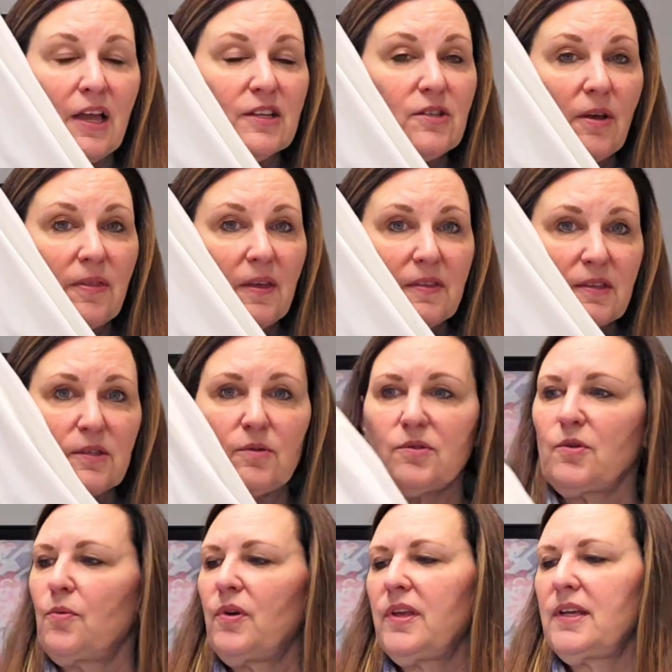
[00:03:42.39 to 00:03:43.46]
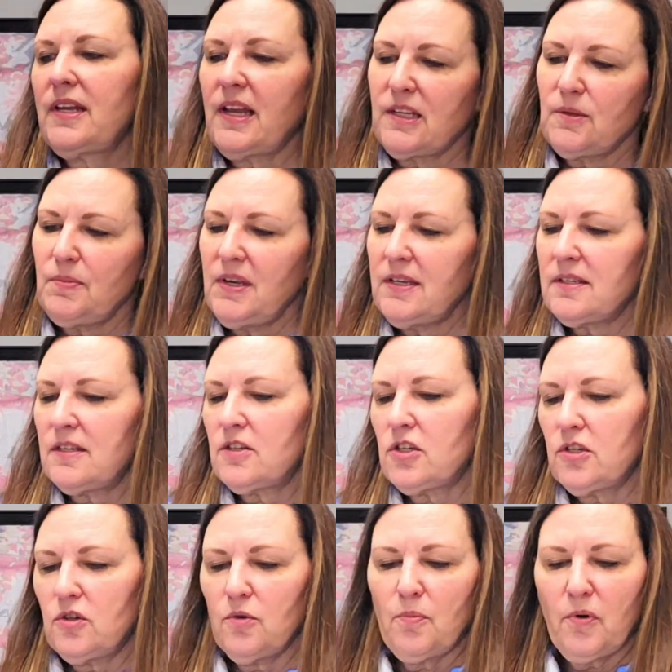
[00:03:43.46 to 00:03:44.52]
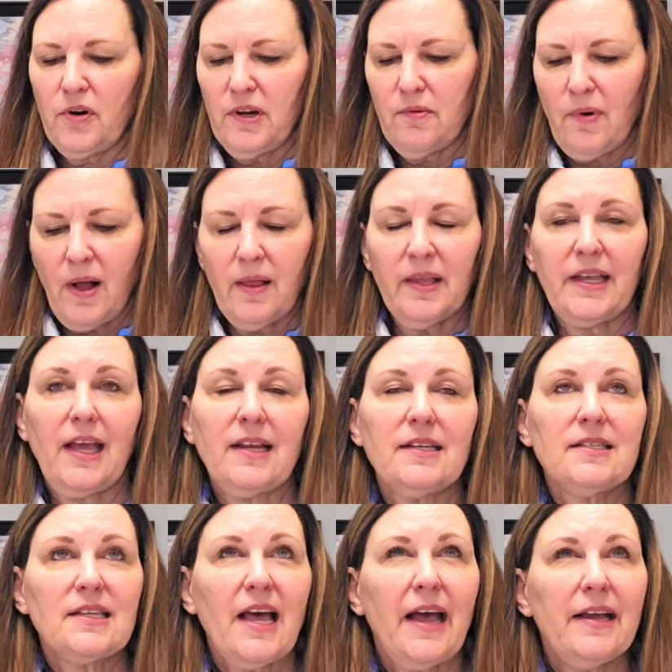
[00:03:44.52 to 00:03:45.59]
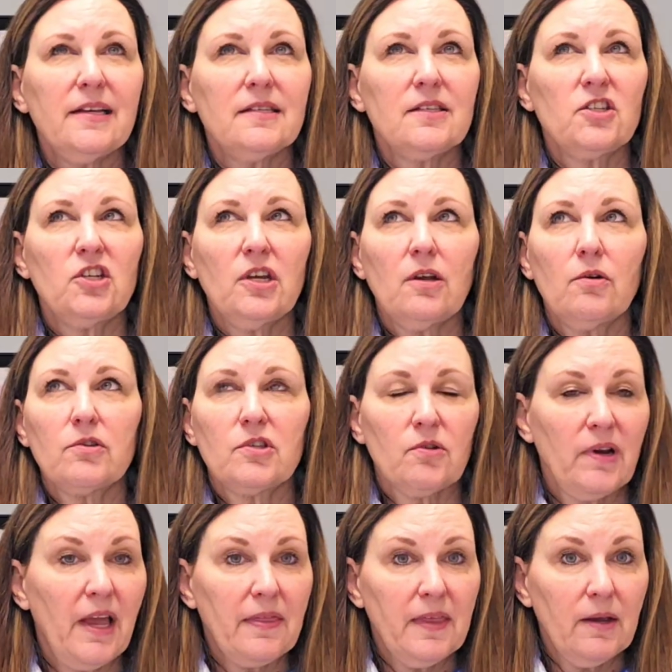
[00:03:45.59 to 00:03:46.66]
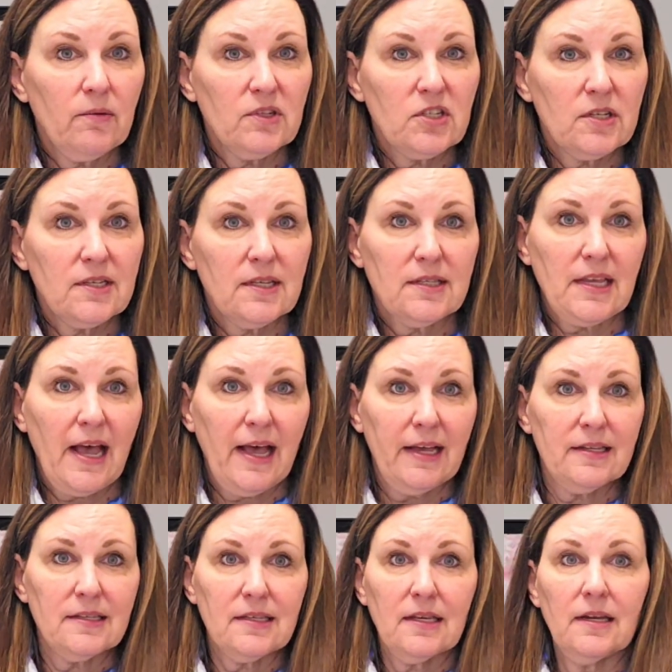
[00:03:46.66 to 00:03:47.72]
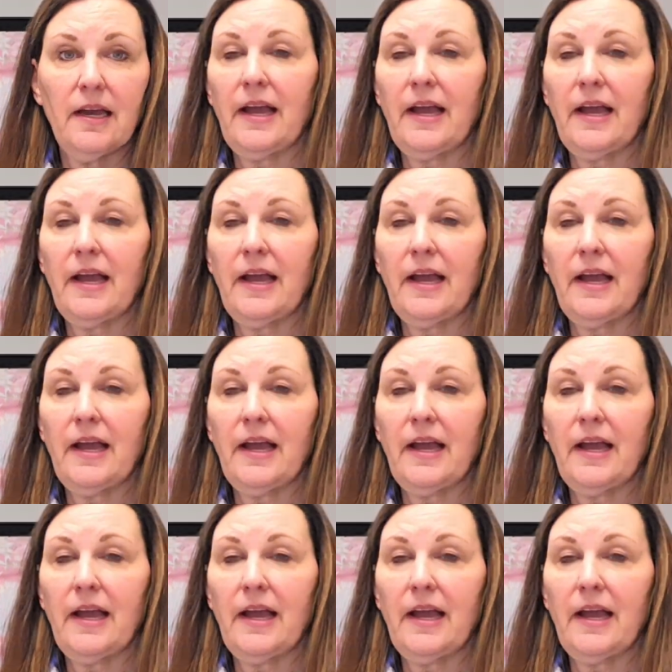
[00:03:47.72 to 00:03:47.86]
So I thought this was a really nice piece. This should do pretty well. Again, a size Chico 3, I think, which is a size